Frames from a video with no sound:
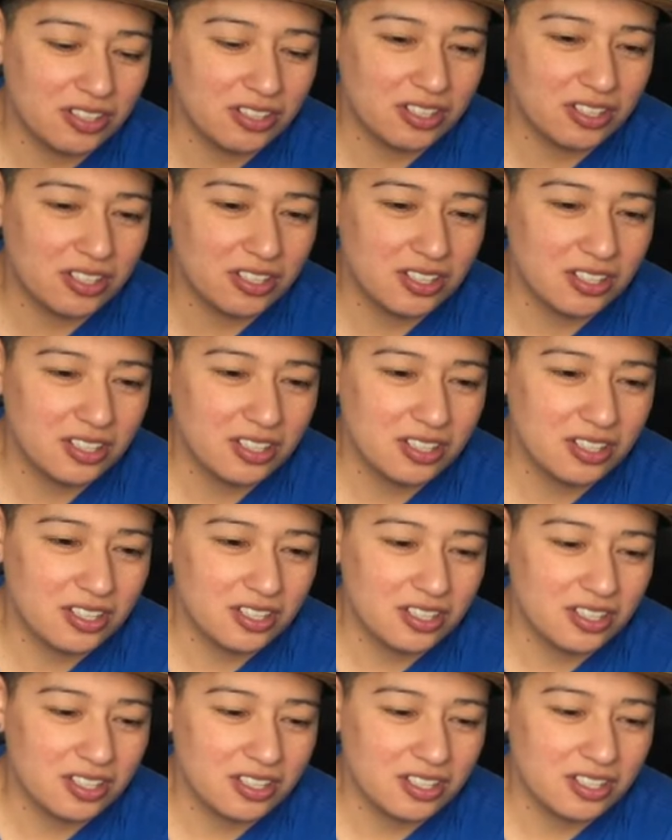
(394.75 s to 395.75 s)

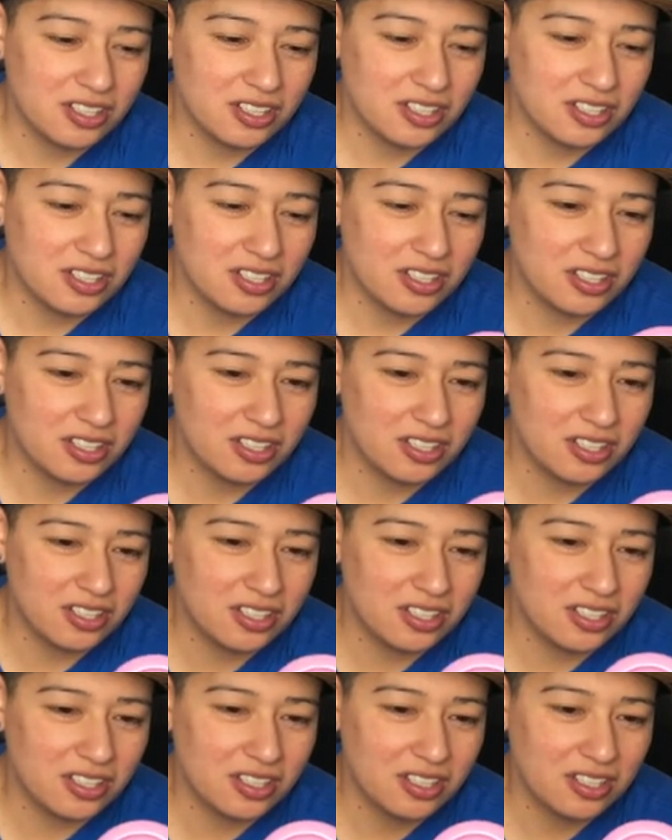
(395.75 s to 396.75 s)

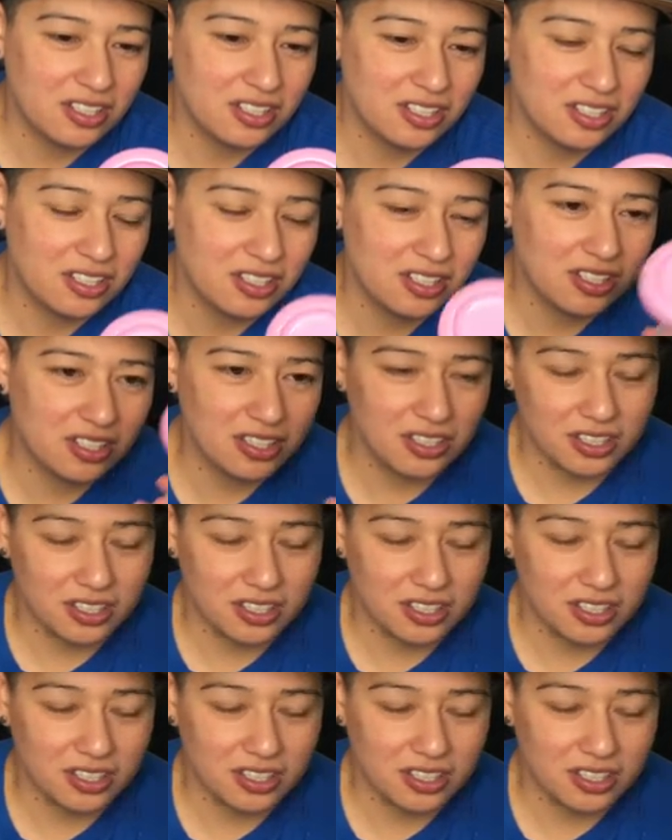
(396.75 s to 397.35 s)
[no speech]